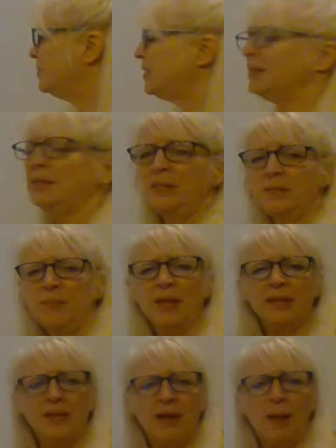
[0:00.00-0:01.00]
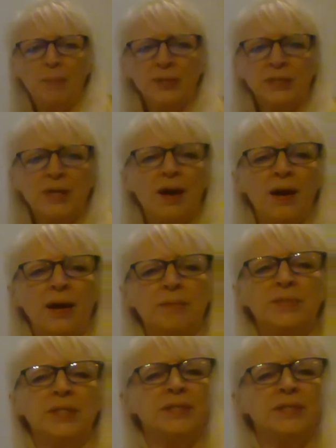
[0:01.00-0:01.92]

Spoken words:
seen this method a couple of times.